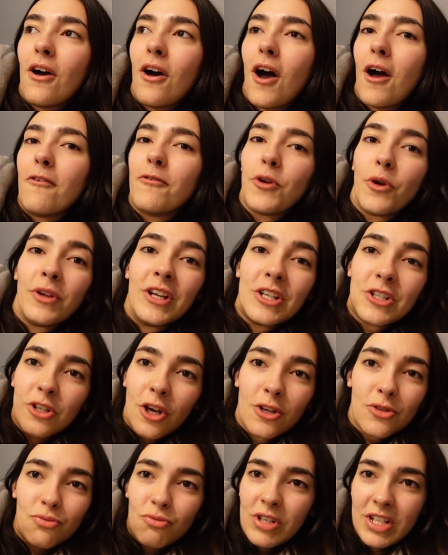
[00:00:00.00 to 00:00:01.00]
I've only
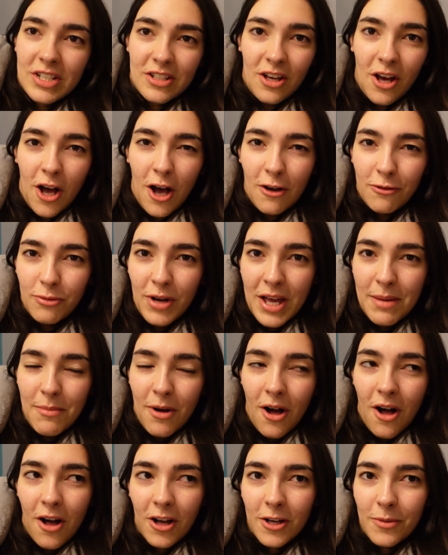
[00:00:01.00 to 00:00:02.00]
just reached a halfway
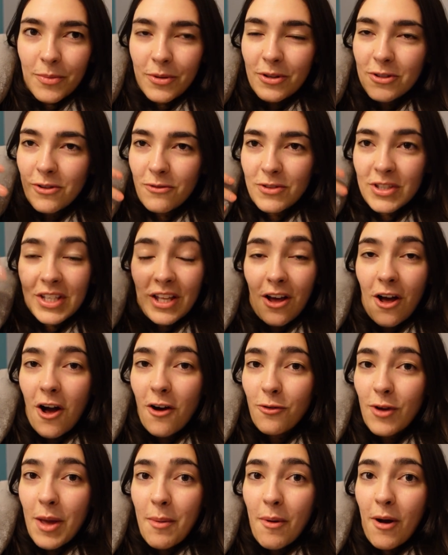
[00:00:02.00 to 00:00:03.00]
mark because obviously the
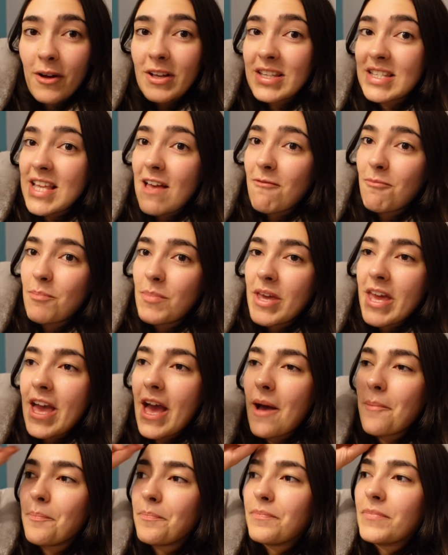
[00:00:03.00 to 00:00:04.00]
halfway mark is 7
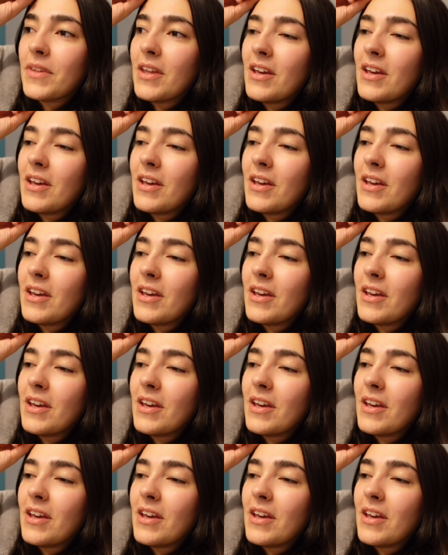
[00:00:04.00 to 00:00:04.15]
p.m.